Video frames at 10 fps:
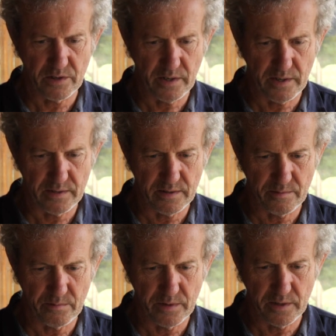at
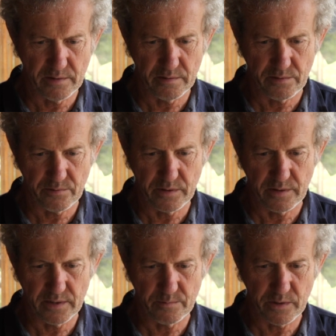around
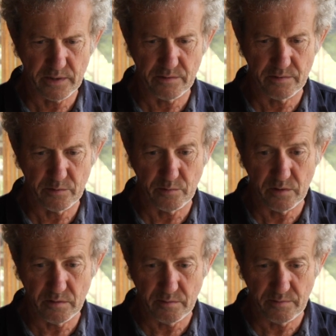
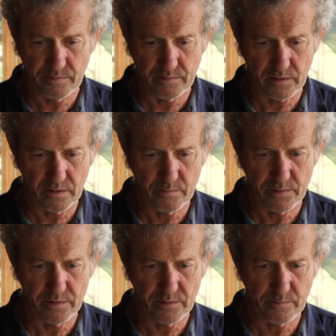3,112
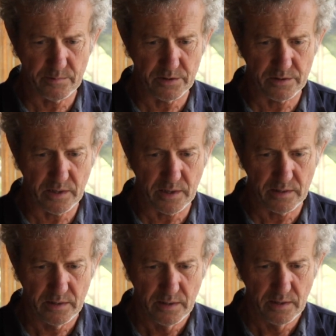kilometres from the start.